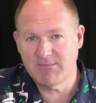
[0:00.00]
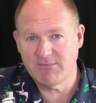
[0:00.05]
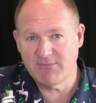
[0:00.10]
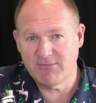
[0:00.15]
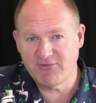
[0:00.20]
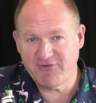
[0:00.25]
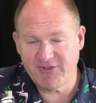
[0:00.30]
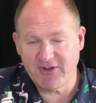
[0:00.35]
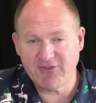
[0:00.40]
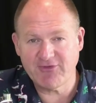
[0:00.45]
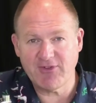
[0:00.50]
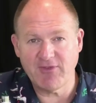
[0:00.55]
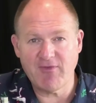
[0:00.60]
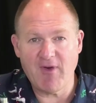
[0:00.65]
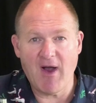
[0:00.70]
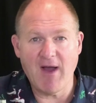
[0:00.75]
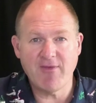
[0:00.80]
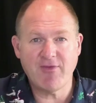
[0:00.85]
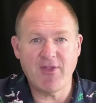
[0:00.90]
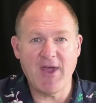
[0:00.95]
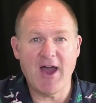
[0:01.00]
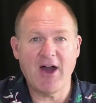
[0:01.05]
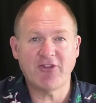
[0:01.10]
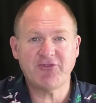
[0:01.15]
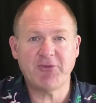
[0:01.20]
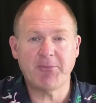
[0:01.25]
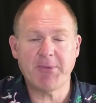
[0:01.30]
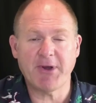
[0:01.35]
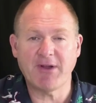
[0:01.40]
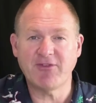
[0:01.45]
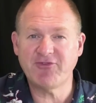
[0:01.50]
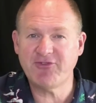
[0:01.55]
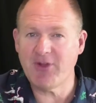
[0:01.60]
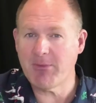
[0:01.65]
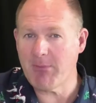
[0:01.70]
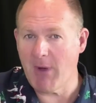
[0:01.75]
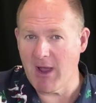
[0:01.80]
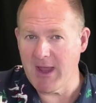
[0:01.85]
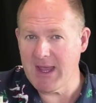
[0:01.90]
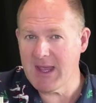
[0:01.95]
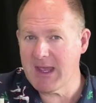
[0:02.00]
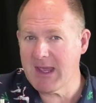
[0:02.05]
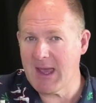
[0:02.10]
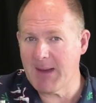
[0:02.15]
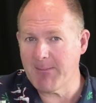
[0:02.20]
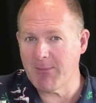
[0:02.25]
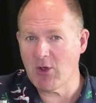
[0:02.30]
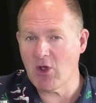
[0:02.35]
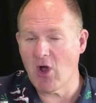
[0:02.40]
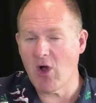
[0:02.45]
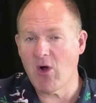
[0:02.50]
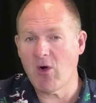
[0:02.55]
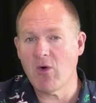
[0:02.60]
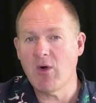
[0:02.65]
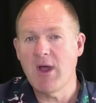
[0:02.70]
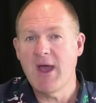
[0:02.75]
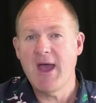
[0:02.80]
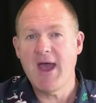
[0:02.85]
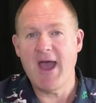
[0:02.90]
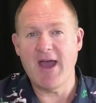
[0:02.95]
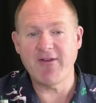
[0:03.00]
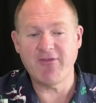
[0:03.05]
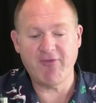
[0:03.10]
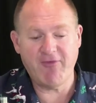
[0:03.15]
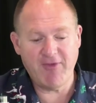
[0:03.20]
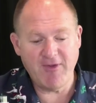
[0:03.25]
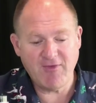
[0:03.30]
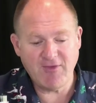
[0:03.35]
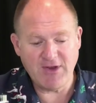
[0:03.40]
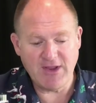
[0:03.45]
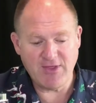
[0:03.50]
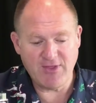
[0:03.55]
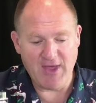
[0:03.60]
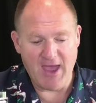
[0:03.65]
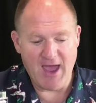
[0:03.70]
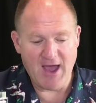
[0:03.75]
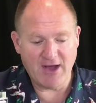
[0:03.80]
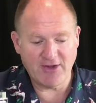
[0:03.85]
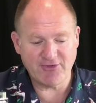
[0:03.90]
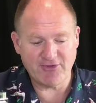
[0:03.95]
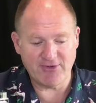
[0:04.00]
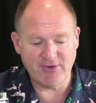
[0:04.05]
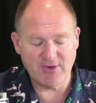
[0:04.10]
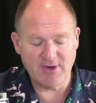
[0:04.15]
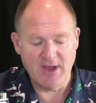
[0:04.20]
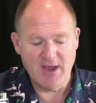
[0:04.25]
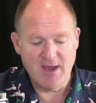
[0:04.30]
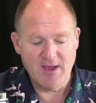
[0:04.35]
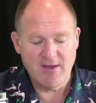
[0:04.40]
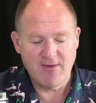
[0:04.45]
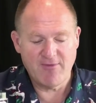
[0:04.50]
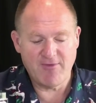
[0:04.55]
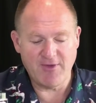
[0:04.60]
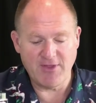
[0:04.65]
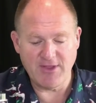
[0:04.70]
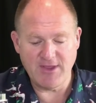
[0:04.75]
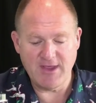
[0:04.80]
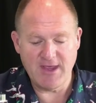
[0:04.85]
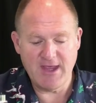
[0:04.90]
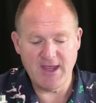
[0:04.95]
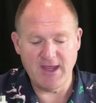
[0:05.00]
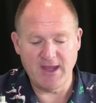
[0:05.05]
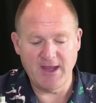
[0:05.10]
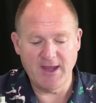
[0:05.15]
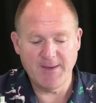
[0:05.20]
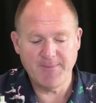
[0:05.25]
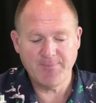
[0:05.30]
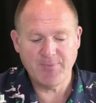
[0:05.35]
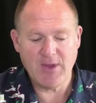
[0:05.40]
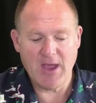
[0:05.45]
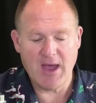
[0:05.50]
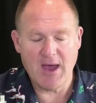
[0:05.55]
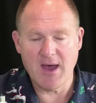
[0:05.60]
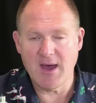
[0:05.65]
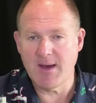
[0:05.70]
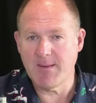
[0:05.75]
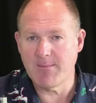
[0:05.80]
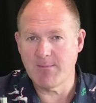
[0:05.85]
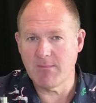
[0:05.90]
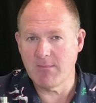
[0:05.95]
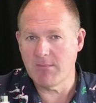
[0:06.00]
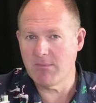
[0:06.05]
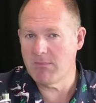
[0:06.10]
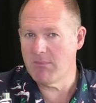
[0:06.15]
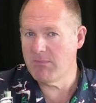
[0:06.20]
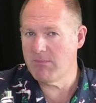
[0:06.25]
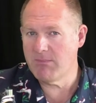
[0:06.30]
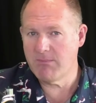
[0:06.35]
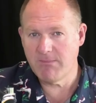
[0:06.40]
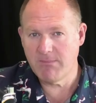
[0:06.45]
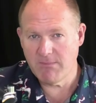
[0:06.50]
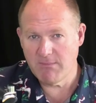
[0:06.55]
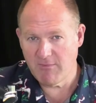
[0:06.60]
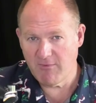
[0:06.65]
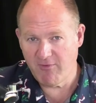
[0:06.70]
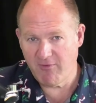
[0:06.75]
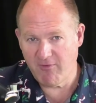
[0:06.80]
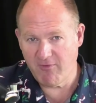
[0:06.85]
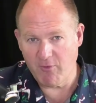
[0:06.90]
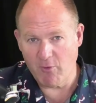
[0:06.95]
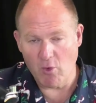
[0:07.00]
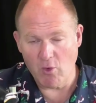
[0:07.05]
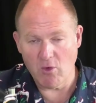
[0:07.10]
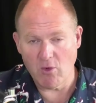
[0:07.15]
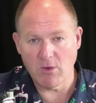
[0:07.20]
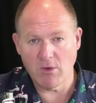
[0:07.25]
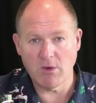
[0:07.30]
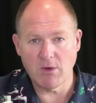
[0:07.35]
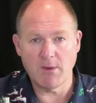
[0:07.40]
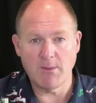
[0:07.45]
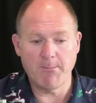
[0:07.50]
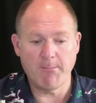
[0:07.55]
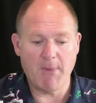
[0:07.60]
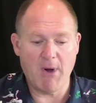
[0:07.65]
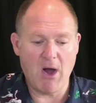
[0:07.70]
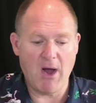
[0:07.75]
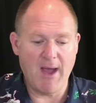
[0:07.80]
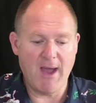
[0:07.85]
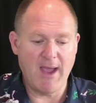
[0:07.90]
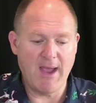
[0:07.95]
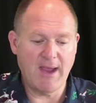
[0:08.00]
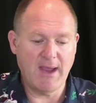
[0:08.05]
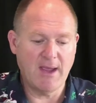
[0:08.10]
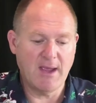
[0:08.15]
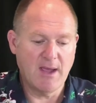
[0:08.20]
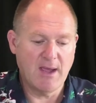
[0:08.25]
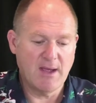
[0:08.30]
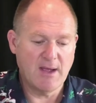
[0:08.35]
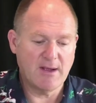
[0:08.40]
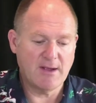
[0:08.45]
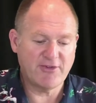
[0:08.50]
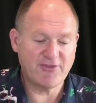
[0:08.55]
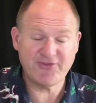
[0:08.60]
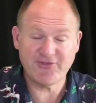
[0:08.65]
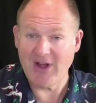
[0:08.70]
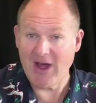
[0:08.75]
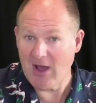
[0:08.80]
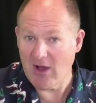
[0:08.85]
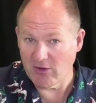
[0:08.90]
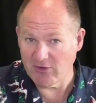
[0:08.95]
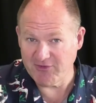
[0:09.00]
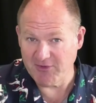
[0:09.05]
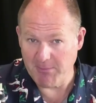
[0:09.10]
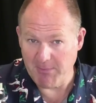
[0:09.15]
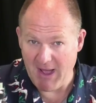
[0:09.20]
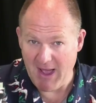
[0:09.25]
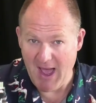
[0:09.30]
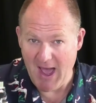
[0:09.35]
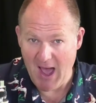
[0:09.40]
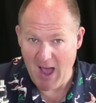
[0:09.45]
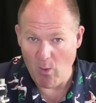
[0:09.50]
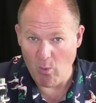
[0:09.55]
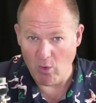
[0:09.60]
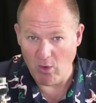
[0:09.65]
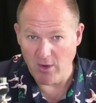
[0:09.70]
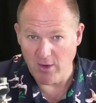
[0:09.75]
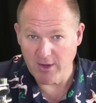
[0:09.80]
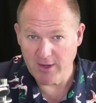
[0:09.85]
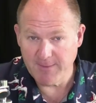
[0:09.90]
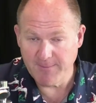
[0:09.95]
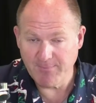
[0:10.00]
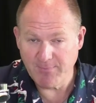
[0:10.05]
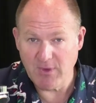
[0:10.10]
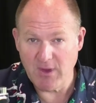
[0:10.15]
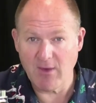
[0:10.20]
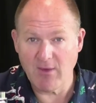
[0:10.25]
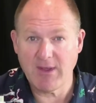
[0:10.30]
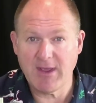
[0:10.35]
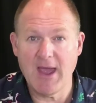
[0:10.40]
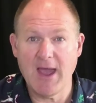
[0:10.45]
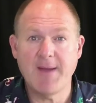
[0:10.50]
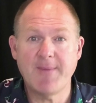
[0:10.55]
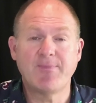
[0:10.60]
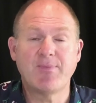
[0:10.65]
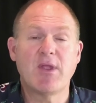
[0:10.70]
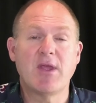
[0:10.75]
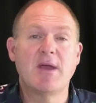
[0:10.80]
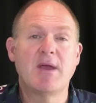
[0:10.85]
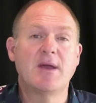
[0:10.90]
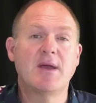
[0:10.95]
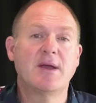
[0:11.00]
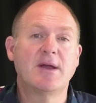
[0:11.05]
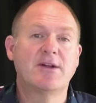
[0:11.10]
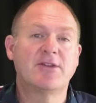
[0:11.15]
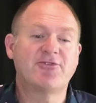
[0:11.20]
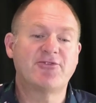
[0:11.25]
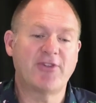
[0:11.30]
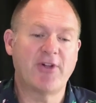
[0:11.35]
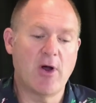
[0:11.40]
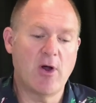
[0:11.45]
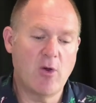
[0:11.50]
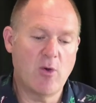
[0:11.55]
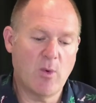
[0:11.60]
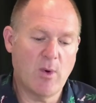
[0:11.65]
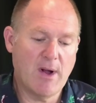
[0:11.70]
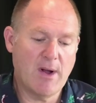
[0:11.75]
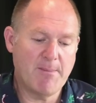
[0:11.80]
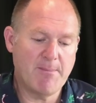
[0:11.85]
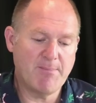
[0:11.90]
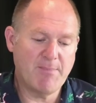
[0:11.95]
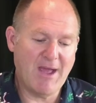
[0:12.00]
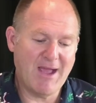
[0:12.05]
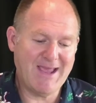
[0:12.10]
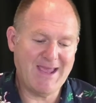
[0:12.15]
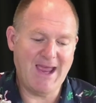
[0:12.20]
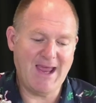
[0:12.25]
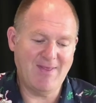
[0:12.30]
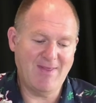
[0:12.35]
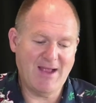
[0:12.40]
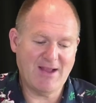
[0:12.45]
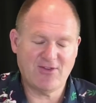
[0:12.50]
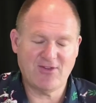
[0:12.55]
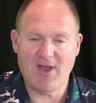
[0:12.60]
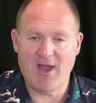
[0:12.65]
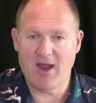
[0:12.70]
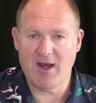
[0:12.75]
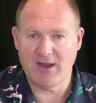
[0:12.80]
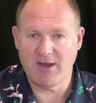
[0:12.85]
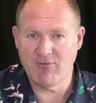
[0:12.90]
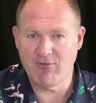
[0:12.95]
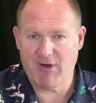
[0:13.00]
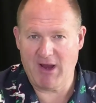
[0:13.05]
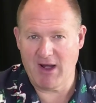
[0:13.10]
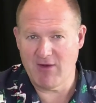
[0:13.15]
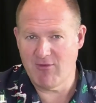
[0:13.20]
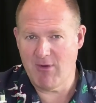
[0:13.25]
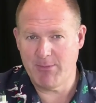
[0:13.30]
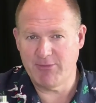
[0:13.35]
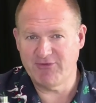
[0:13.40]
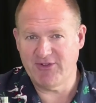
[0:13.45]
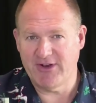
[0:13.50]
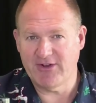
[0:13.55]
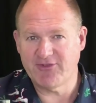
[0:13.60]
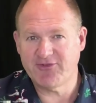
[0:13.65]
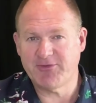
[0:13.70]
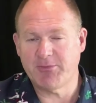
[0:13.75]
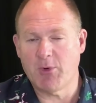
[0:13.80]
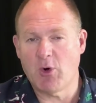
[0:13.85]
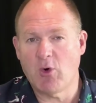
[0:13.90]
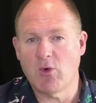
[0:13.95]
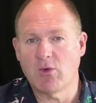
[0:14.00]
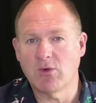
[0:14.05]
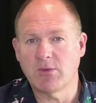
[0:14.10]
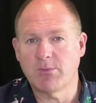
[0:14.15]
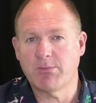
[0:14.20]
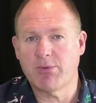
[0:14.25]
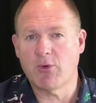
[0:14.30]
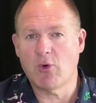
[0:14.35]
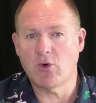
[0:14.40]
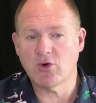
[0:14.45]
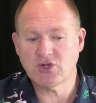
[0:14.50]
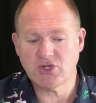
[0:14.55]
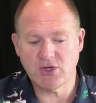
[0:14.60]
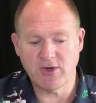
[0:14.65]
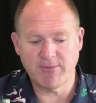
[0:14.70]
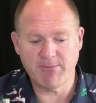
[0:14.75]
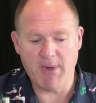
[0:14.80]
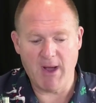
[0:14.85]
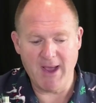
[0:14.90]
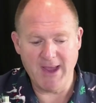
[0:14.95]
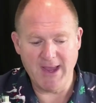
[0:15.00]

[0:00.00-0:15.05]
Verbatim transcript: 65,000, but I've set my income goal at 50,000 for the year um, for my sales of my artwork. Okay. So um, again, that's only going to represent a small portion of my